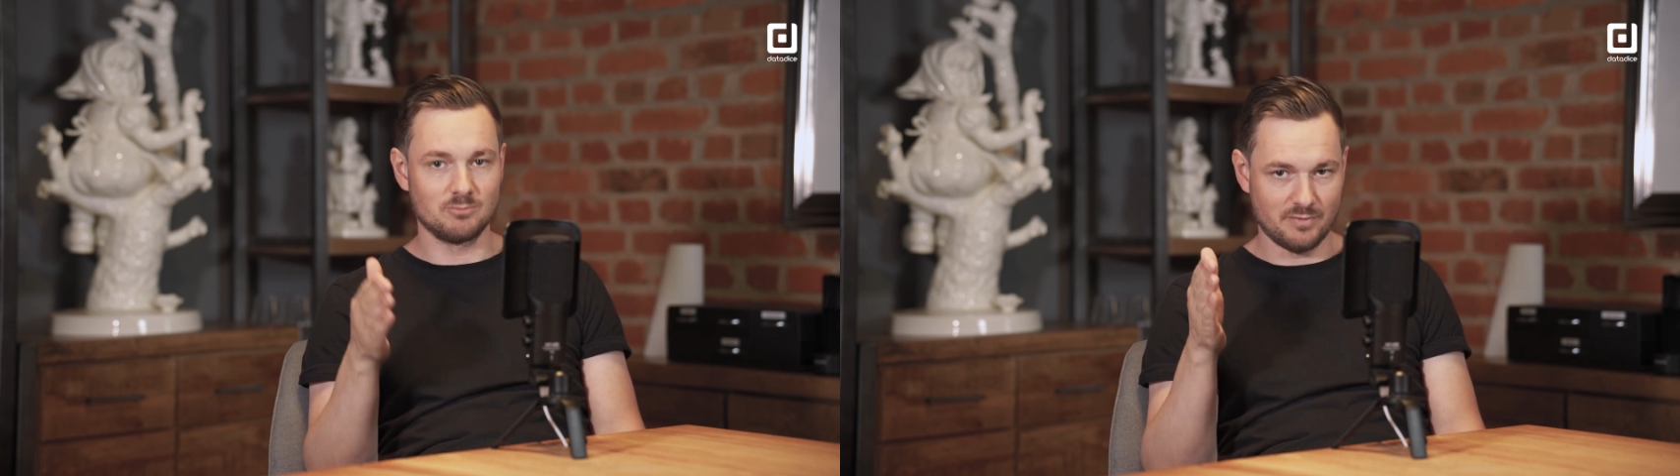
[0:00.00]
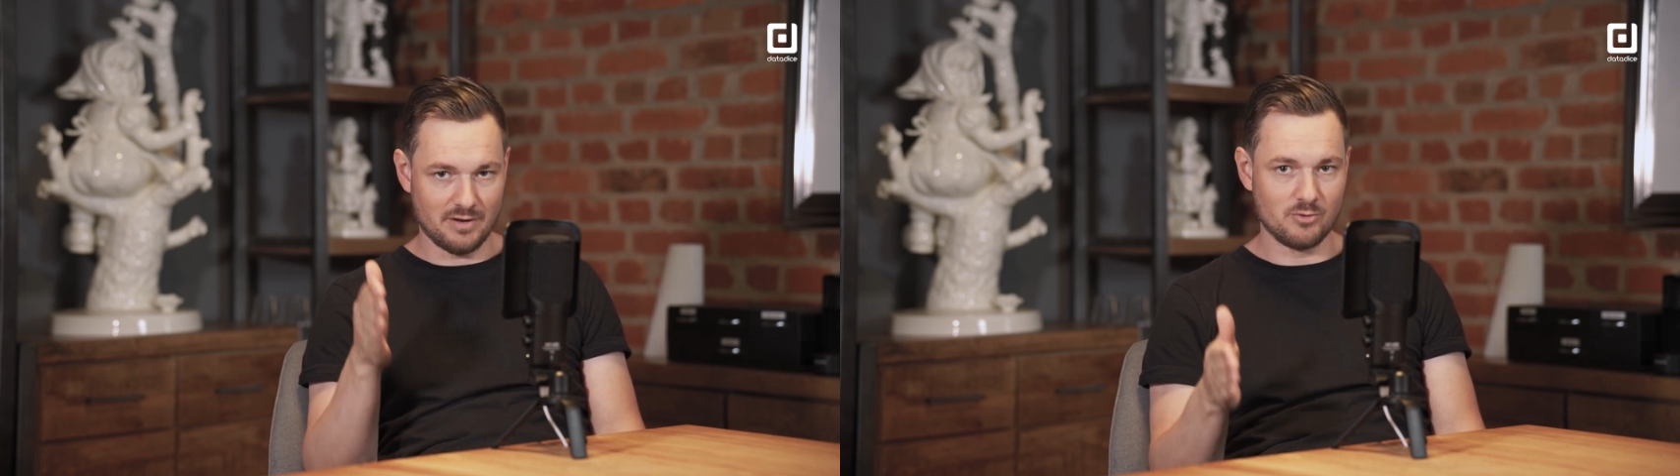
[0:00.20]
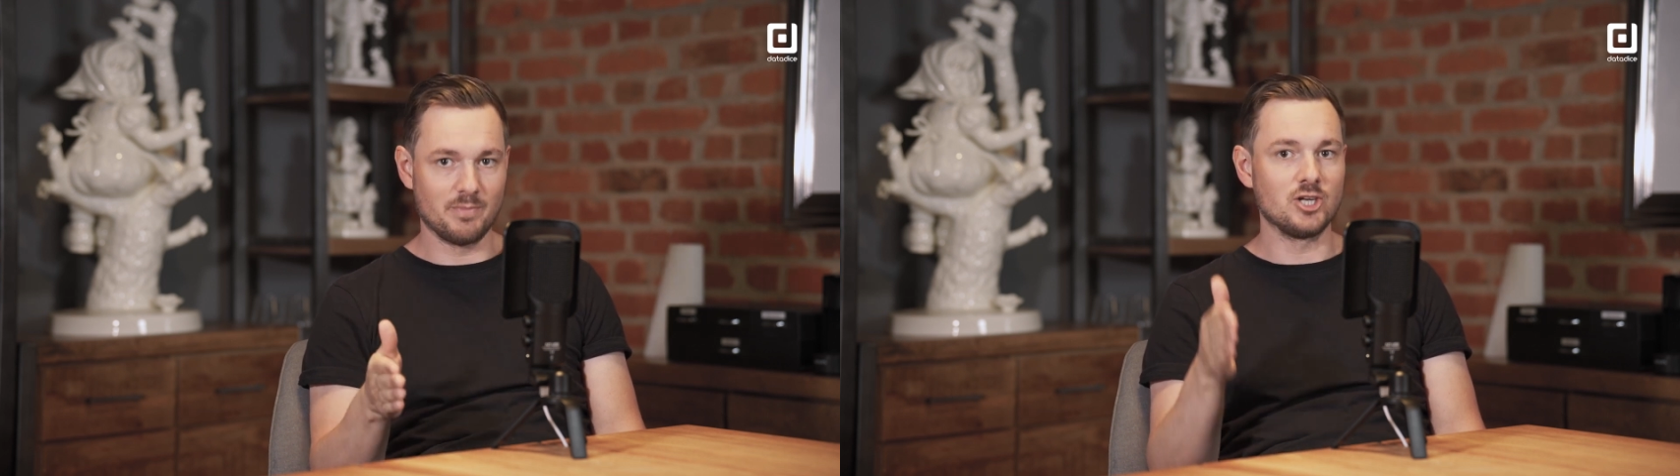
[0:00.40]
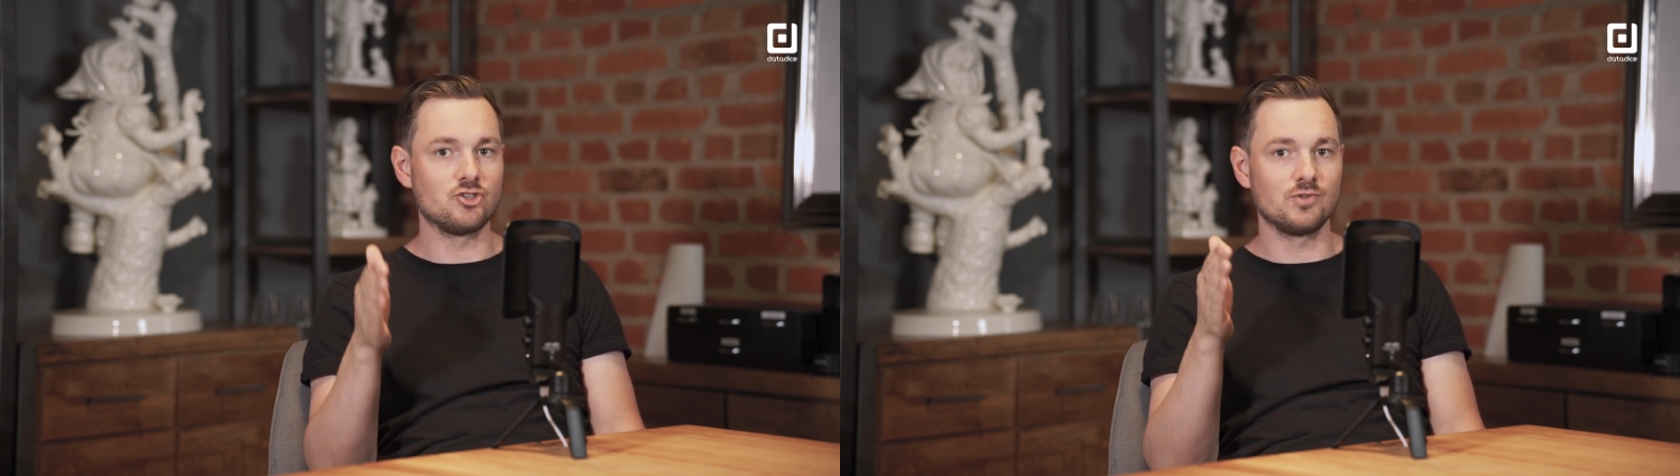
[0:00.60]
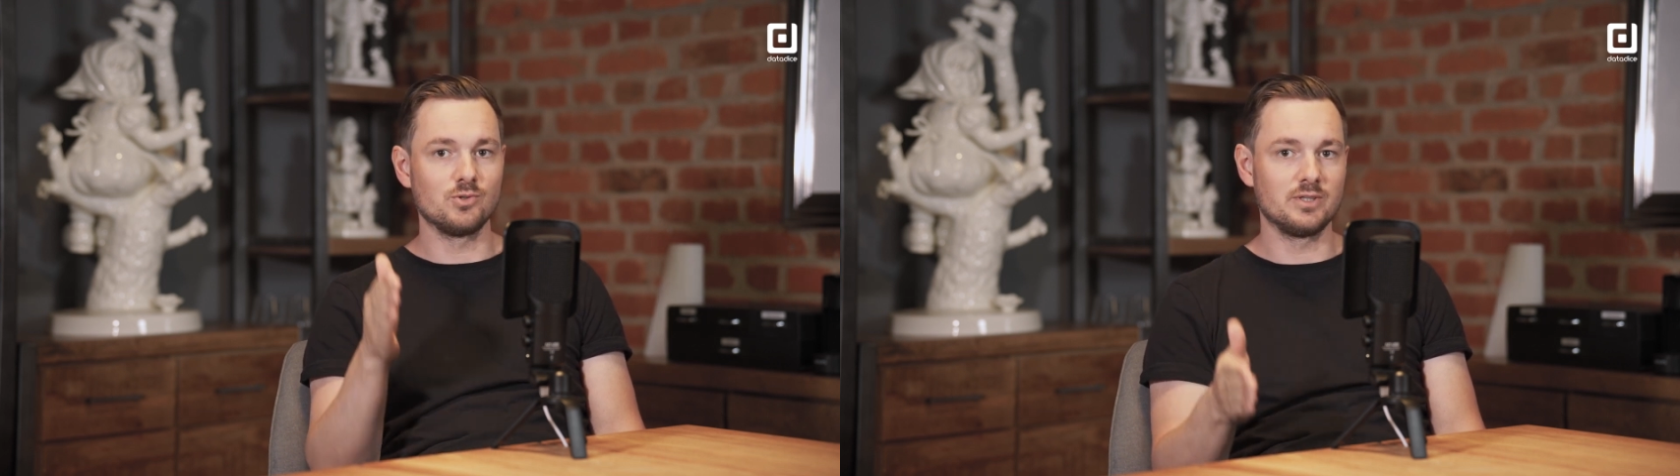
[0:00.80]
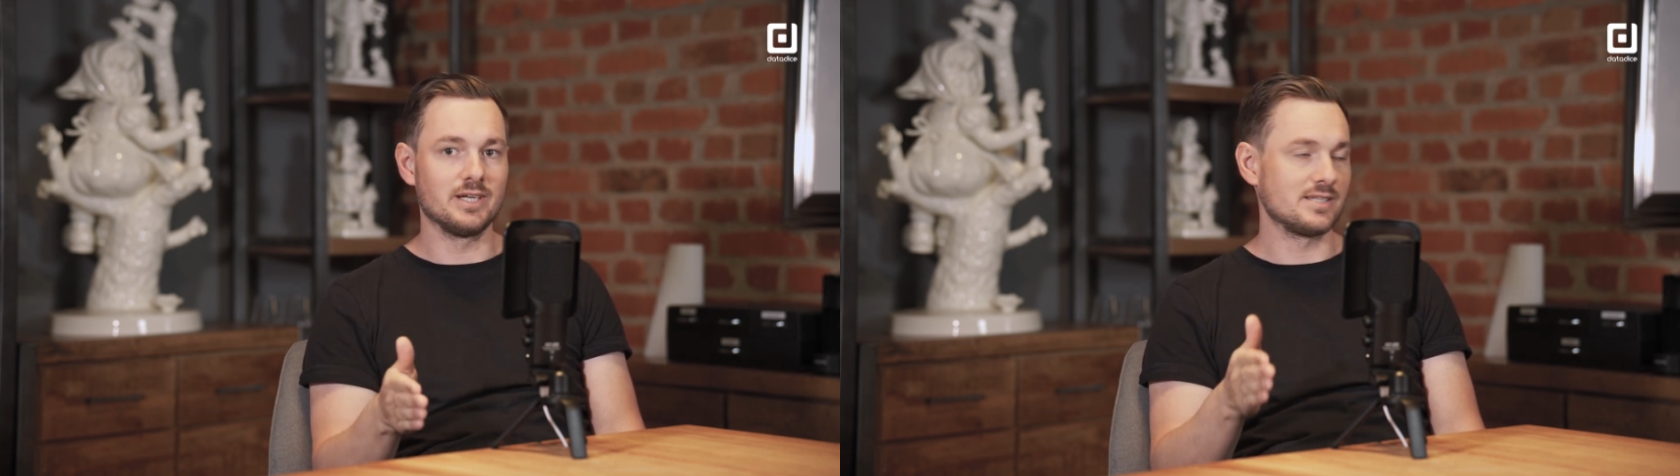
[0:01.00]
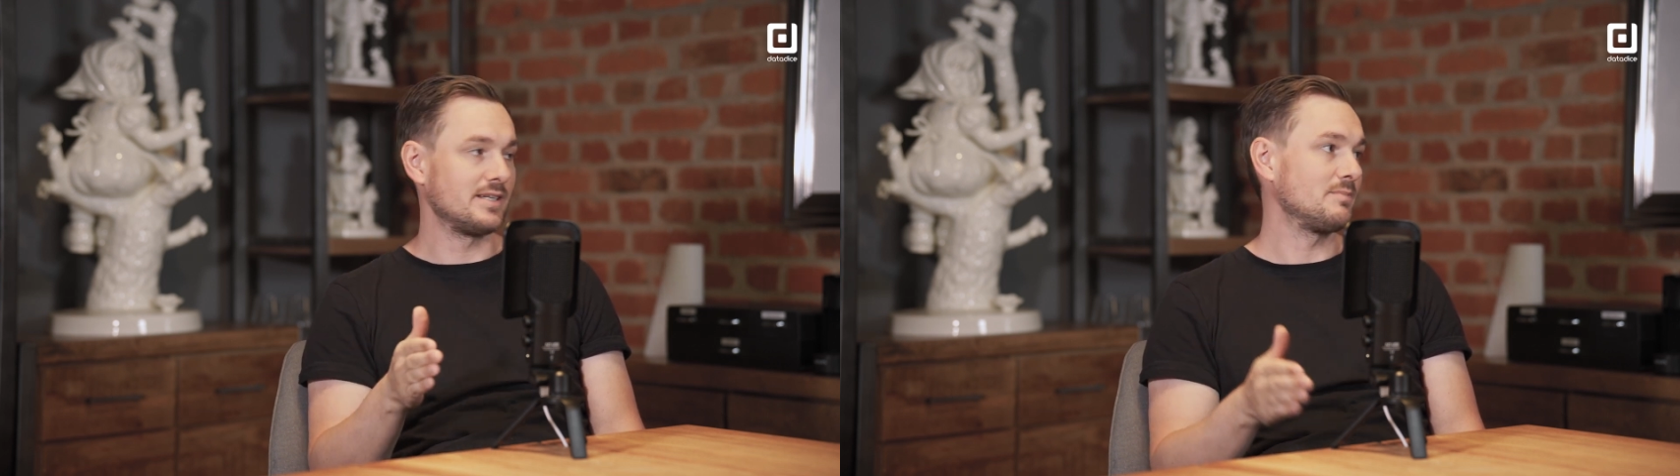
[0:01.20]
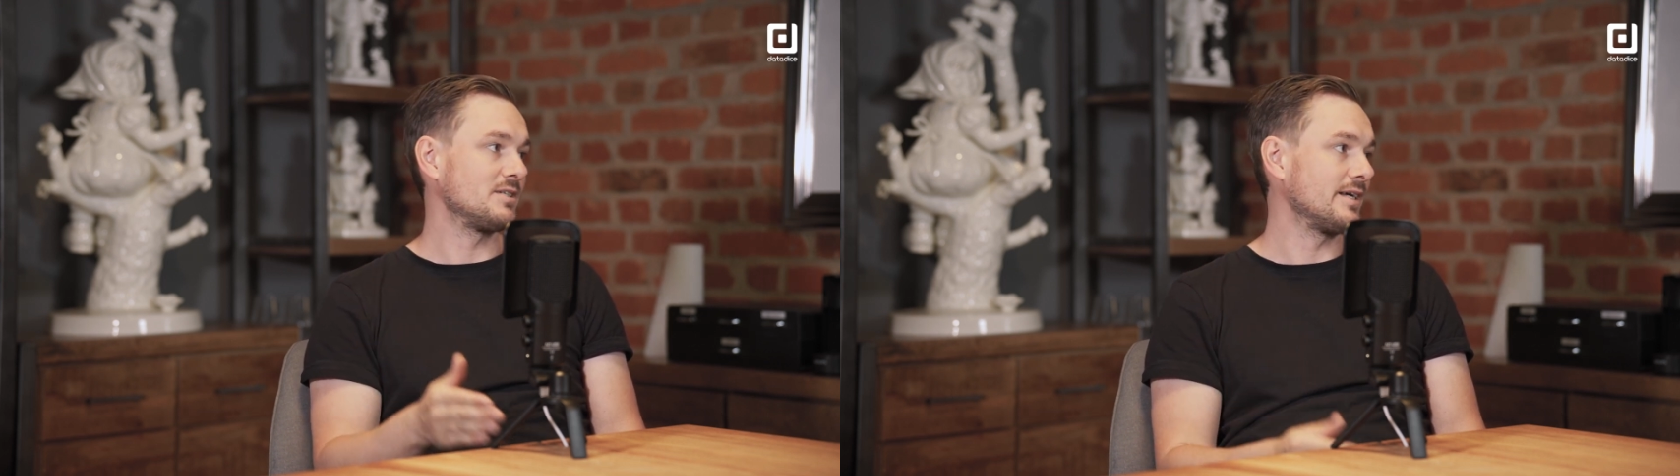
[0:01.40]
with every page view, there's
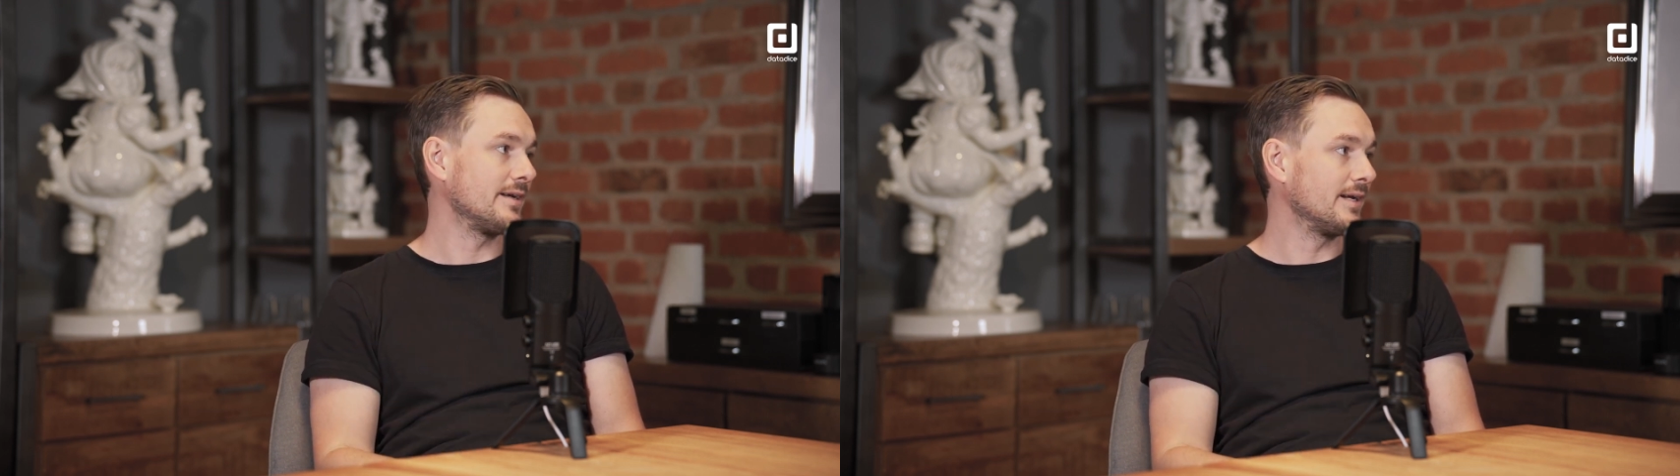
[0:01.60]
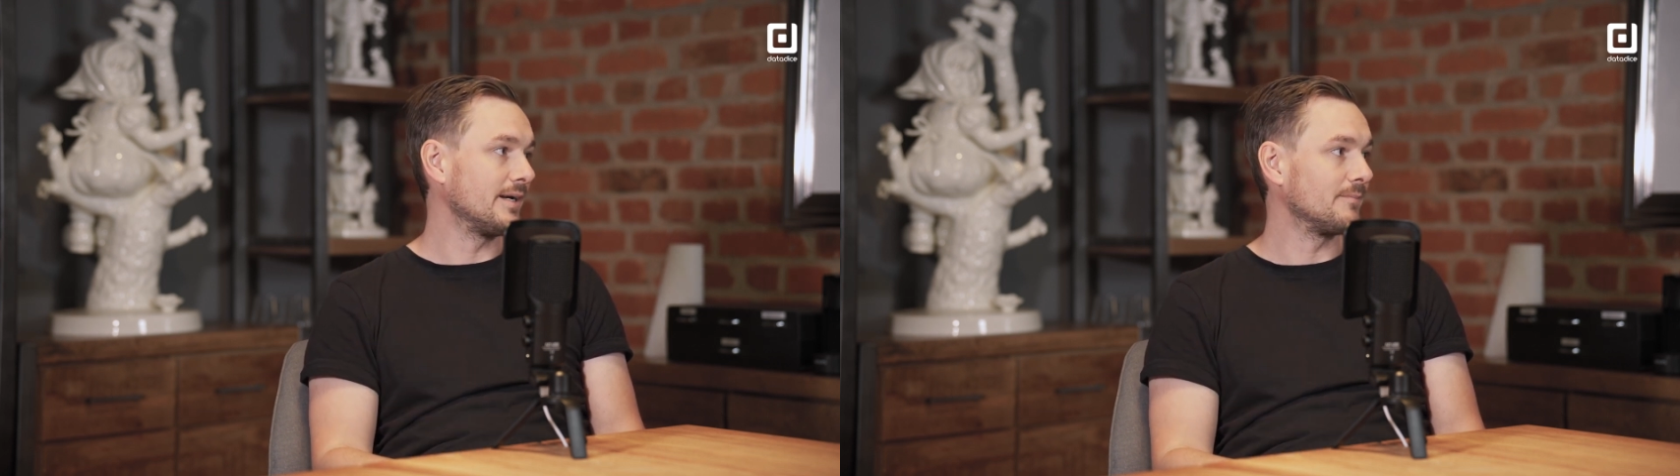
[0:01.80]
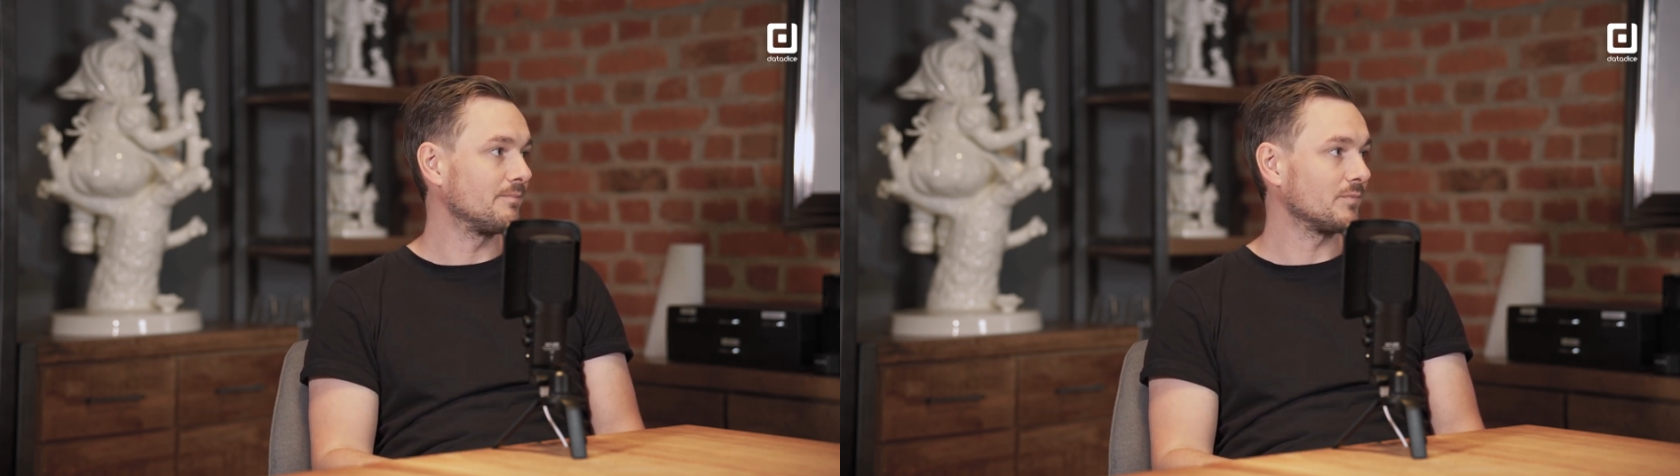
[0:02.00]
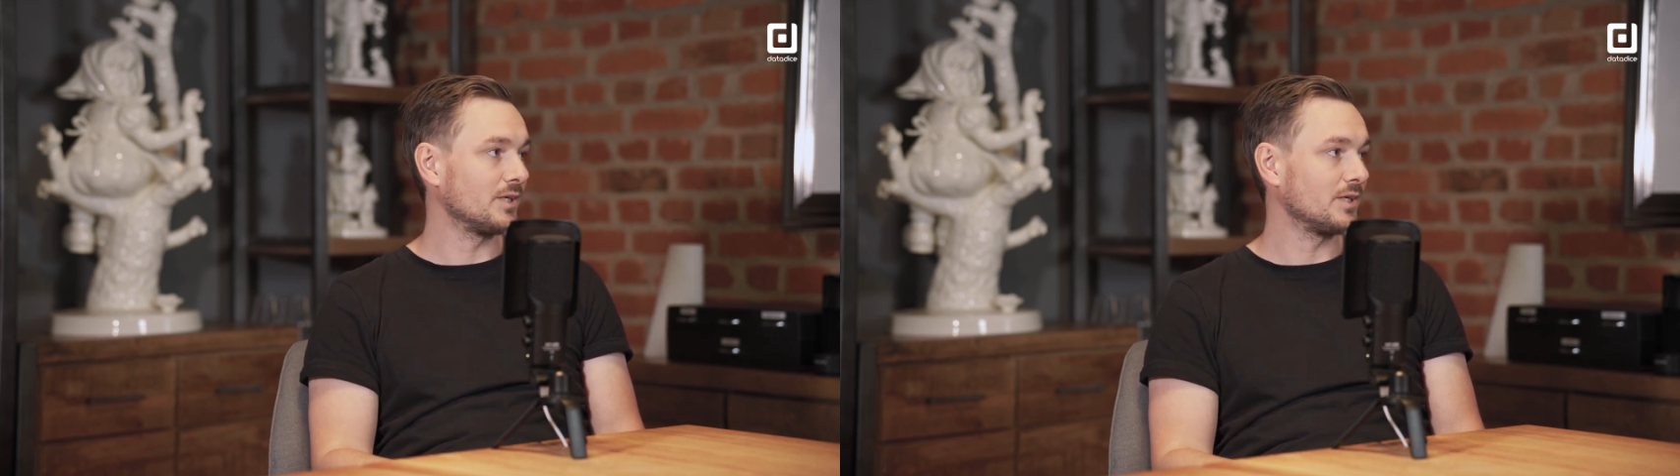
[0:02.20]
an empty data layer.